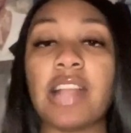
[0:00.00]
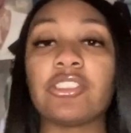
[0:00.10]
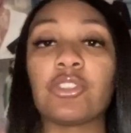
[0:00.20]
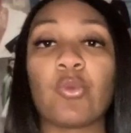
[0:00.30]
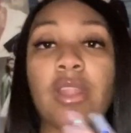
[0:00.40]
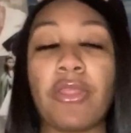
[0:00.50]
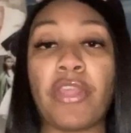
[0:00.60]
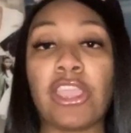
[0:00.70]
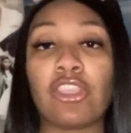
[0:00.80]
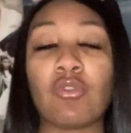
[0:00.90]
I just want to
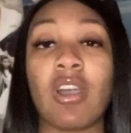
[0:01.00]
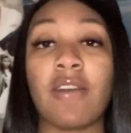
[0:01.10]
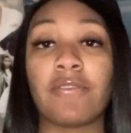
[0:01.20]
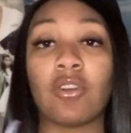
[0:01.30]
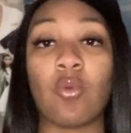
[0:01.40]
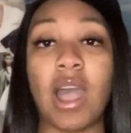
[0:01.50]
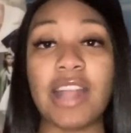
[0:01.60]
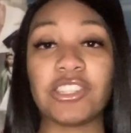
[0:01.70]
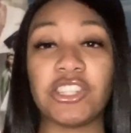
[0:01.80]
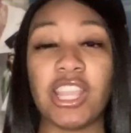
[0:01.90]
thank you all for
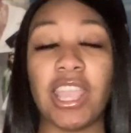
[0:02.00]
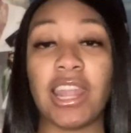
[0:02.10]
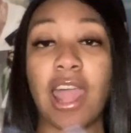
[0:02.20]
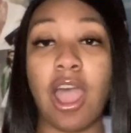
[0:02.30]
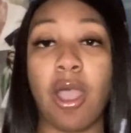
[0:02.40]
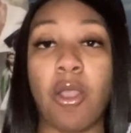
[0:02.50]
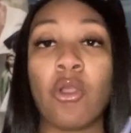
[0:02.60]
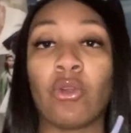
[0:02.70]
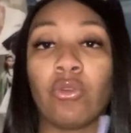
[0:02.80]
watching, and I